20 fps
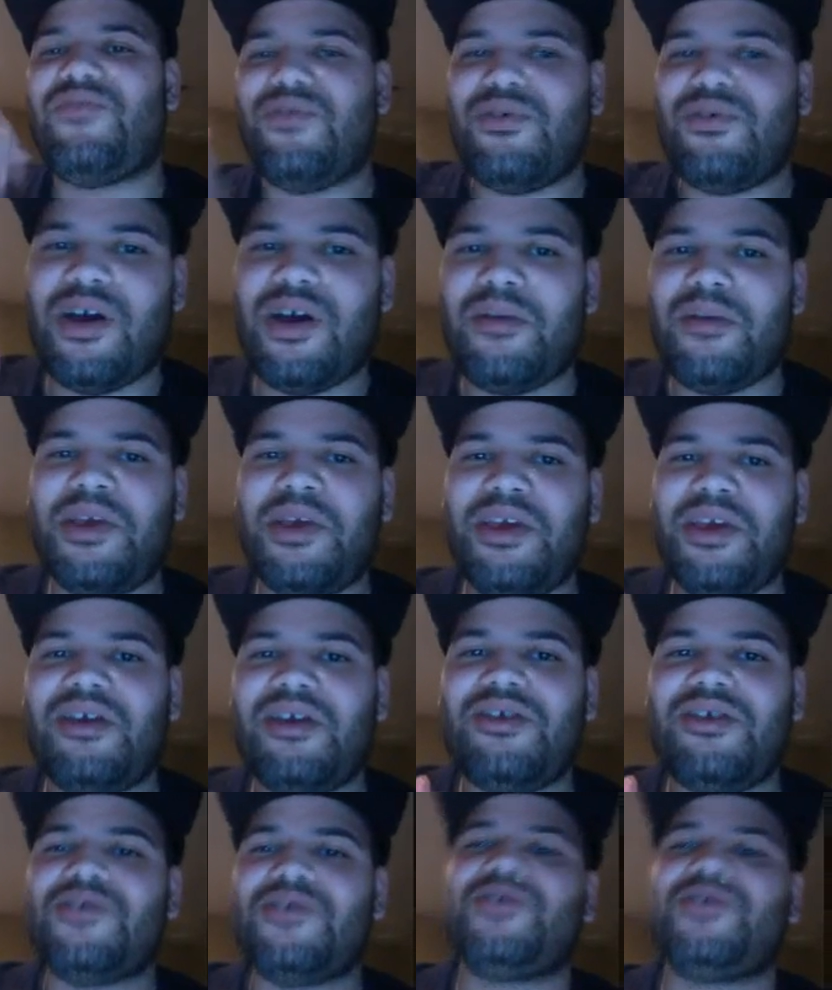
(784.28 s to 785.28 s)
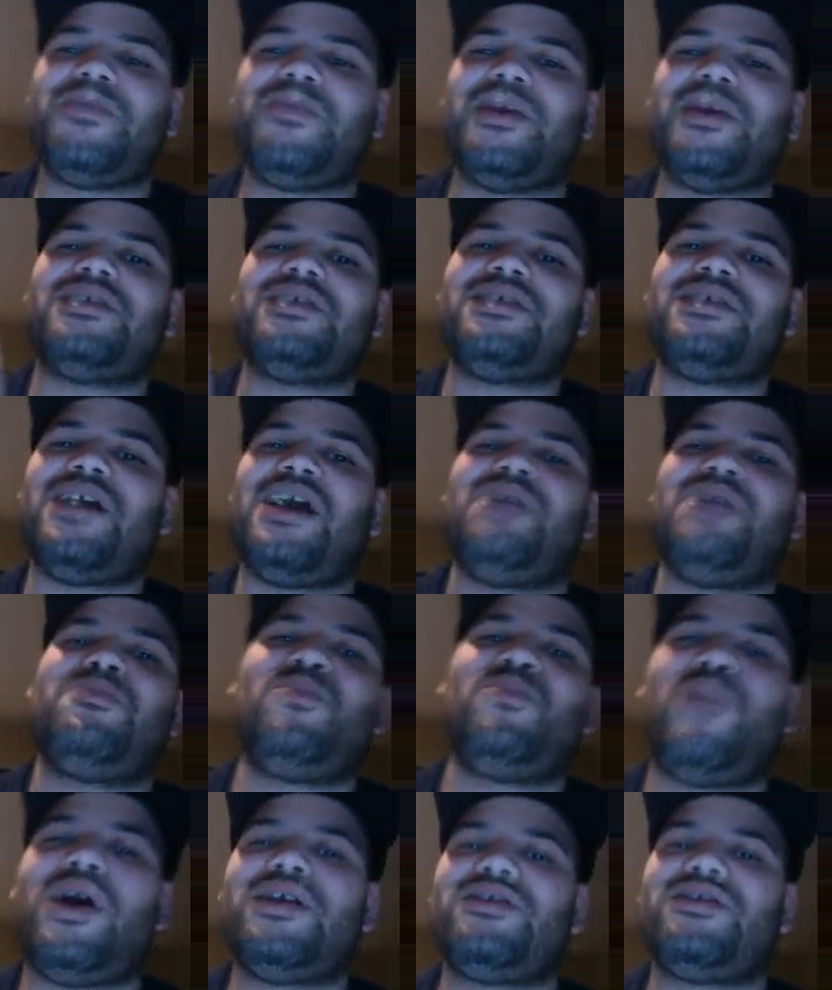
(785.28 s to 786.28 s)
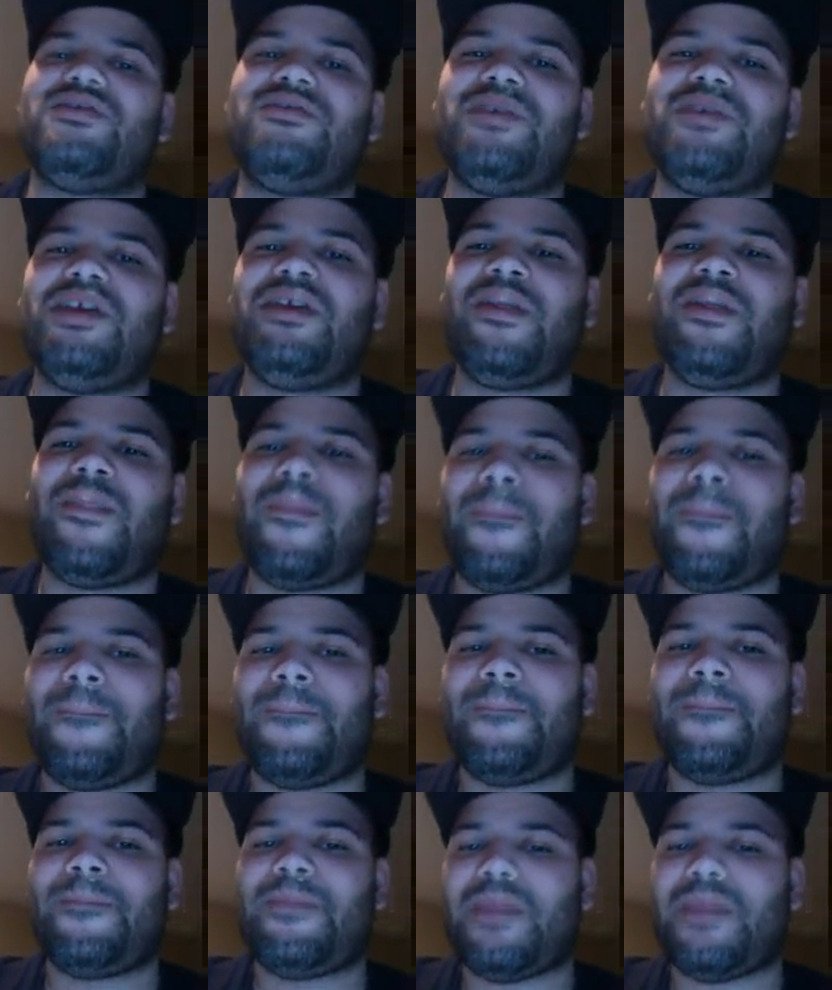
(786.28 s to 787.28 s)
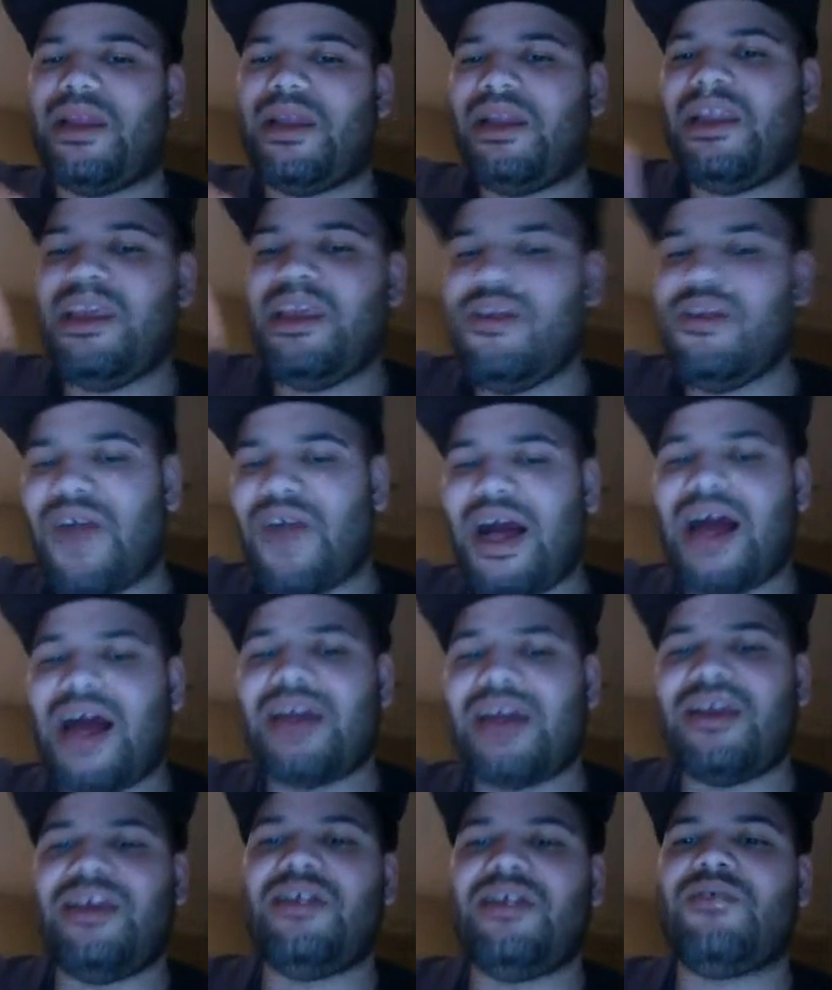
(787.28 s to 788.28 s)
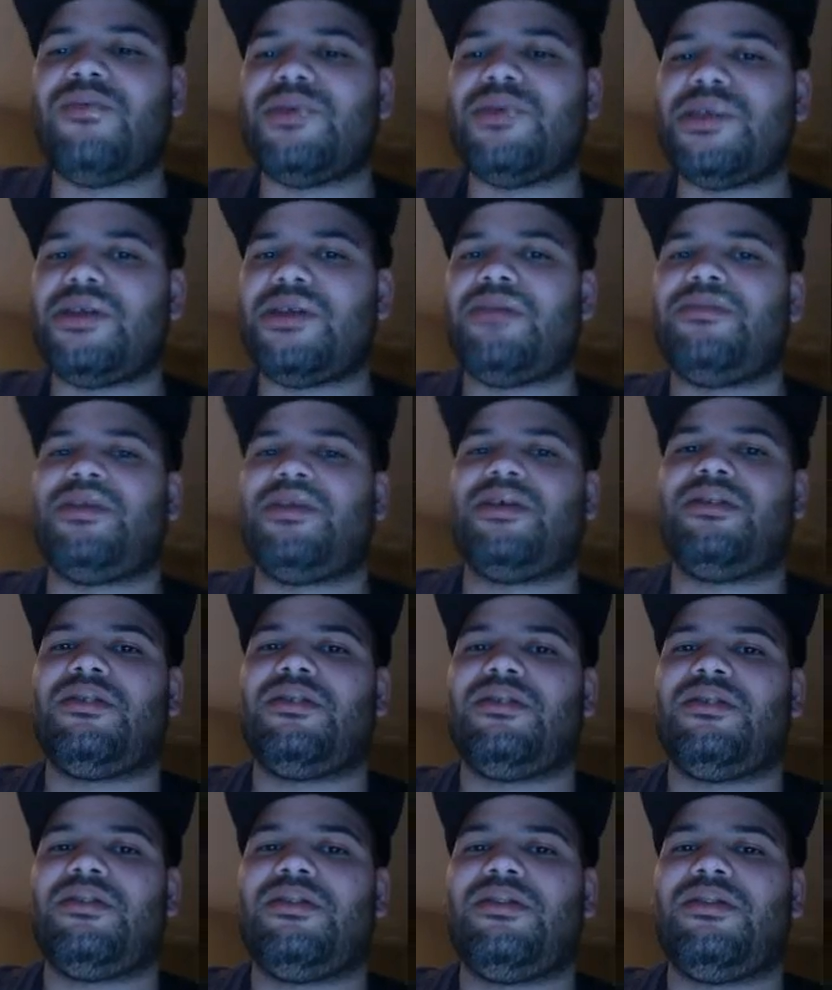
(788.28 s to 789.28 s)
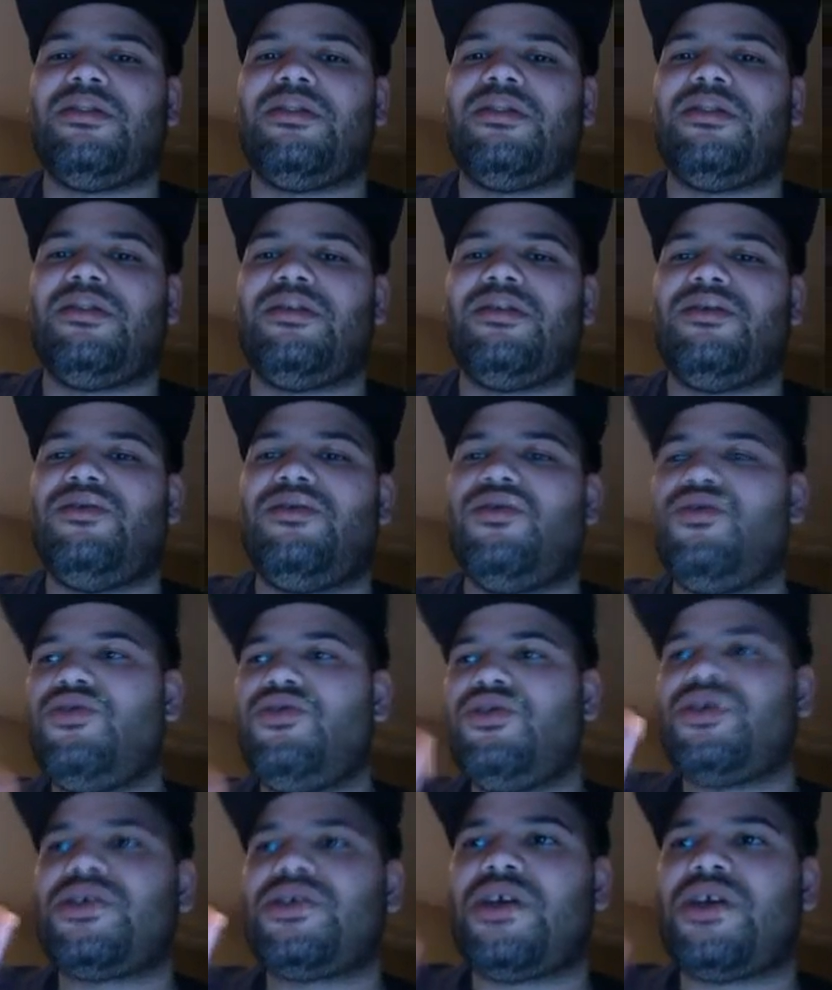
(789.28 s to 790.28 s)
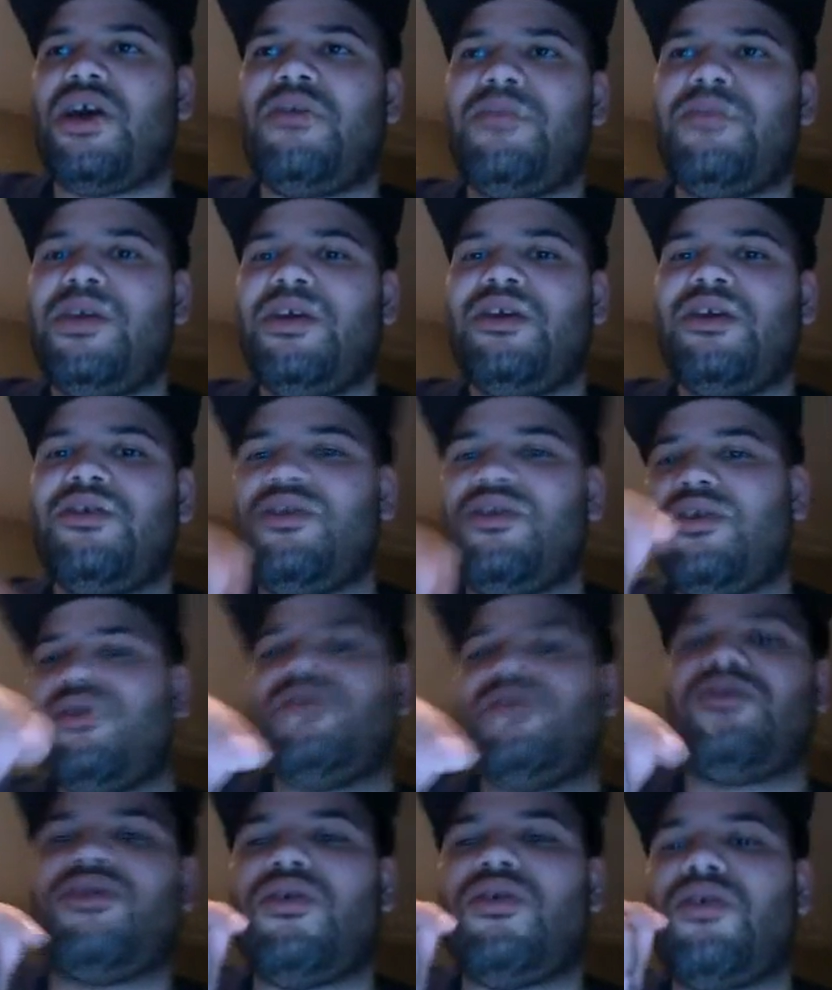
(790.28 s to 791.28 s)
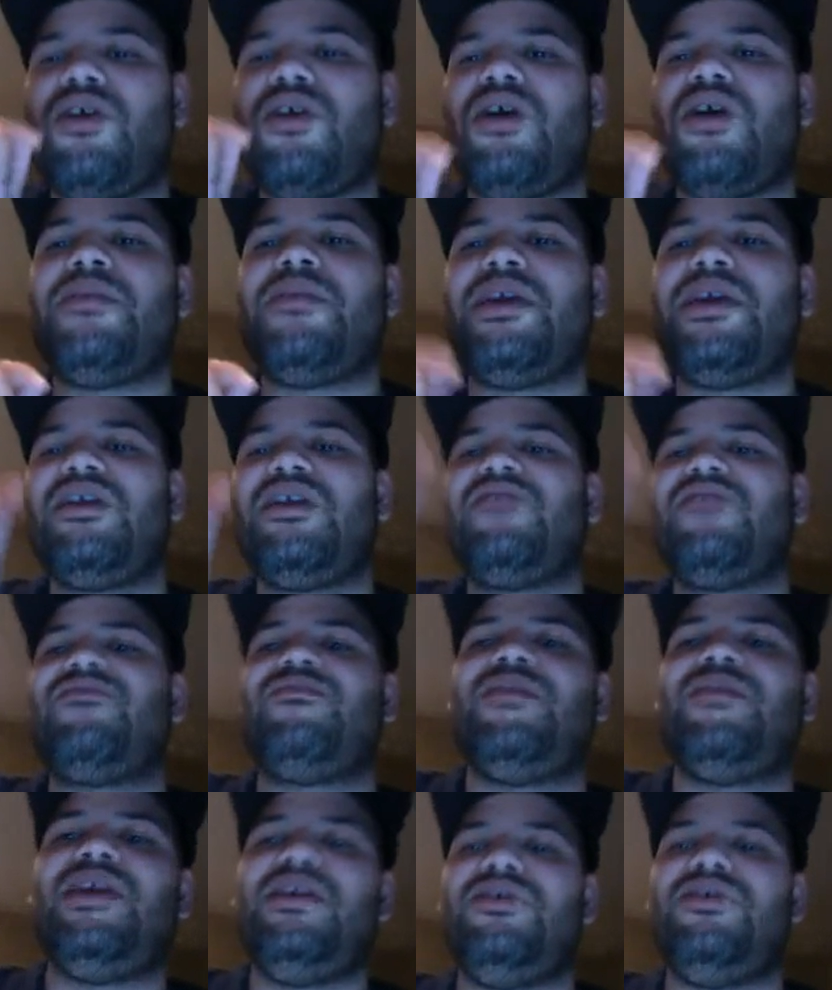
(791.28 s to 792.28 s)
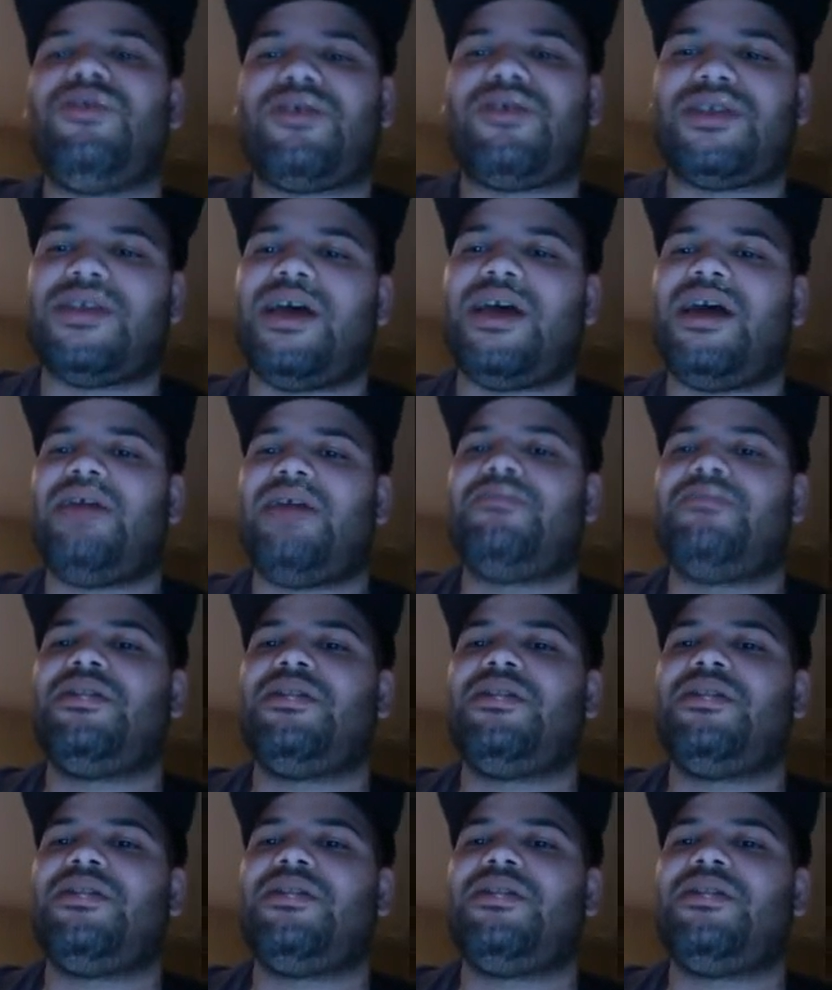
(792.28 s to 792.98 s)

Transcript: you come here and you spend time watching me, leave out of here with something. Don't just come here. You're, don't come and give me your time.